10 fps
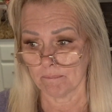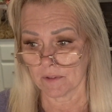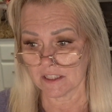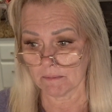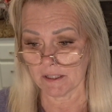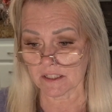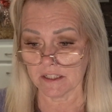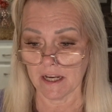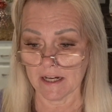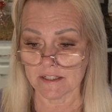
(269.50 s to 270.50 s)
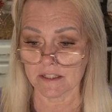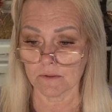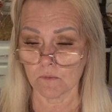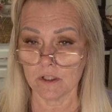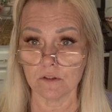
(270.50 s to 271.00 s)
especially as
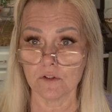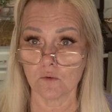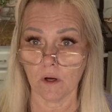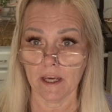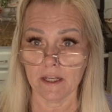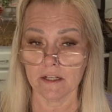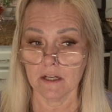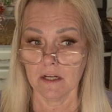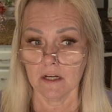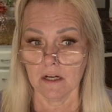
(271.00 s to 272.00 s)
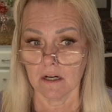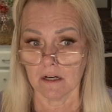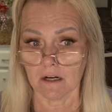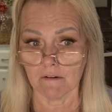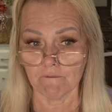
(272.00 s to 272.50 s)
we lose weight.
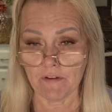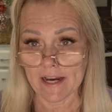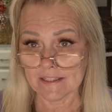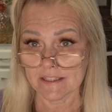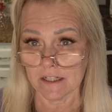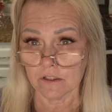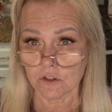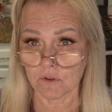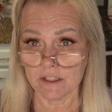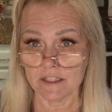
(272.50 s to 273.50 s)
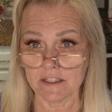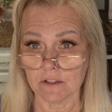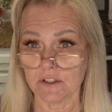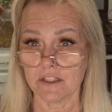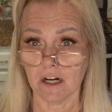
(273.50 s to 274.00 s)
Our fat cells release
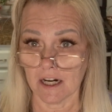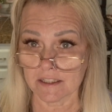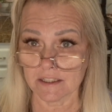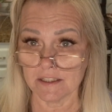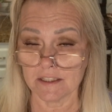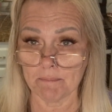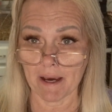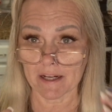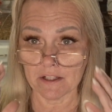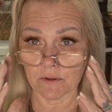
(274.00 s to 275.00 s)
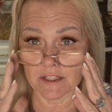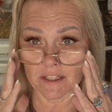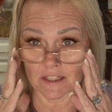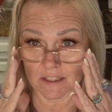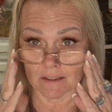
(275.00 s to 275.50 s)
those toxins back into our
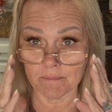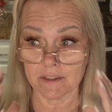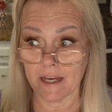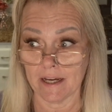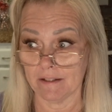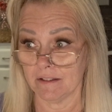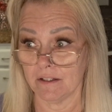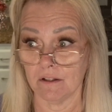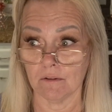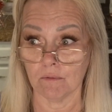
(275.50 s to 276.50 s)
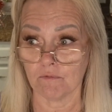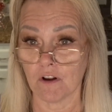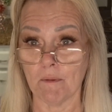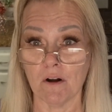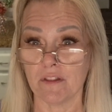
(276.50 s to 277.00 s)
systems that,
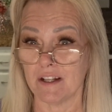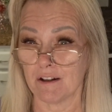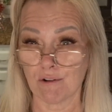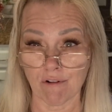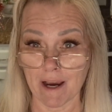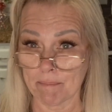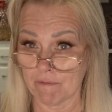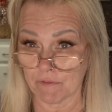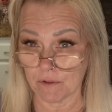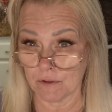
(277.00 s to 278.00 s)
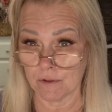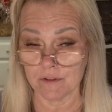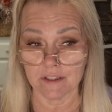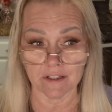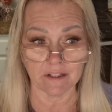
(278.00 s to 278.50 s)
from all the crappy
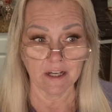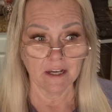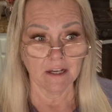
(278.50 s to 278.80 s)
foods and